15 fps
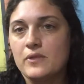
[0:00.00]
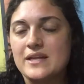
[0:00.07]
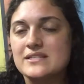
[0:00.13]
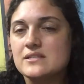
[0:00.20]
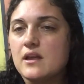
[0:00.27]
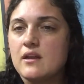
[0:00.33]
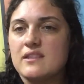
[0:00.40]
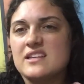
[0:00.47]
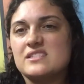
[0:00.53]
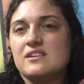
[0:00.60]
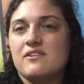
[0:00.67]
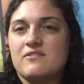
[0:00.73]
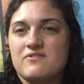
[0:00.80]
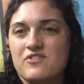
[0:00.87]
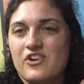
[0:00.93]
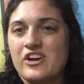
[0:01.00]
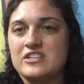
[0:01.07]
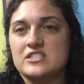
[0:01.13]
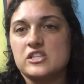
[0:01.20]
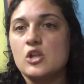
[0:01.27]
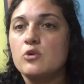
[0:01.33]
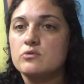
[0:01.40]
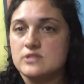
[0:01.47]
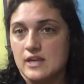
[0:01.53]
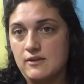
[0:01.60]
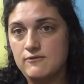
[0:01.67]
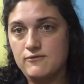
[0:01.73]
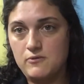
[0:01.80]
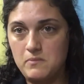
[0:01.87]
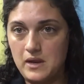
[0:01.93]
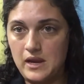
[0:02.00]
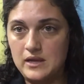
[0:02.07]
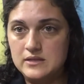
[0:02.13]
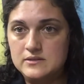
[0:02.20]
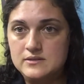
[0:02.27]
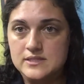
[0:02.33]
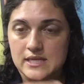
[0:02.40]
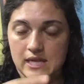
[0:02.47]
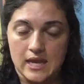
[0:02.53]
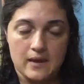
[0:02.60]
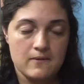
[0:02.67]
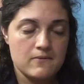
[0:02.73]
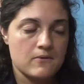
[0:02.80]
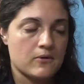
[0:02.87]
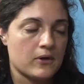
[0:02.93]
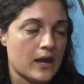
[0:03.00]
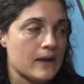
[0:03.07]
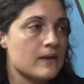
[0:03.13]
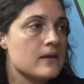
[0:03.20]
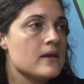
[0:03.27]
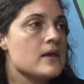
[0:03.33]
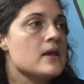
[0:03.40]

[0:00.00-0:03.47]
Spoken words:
That's like a very slow time for me to get, okay?